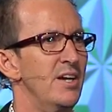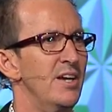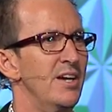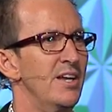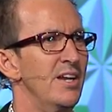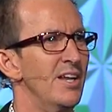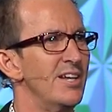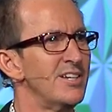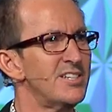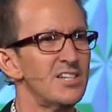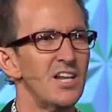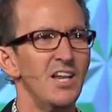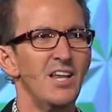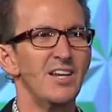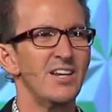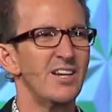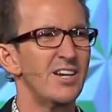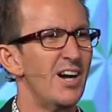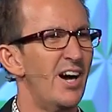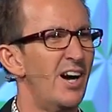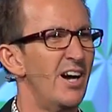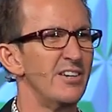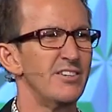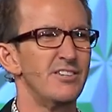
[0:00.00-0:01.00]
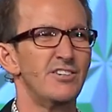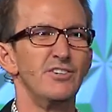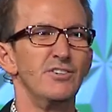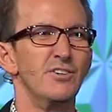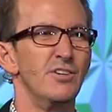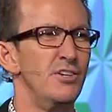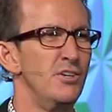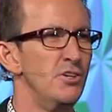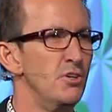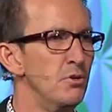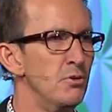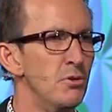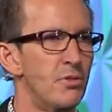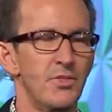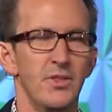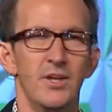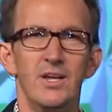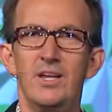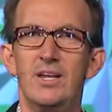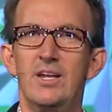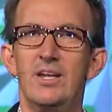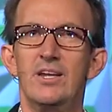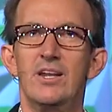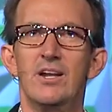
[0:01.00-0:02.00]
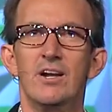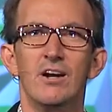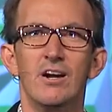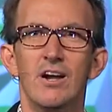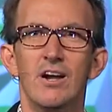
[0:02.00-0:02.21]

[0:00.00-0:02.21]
And let's let God do a new thing in our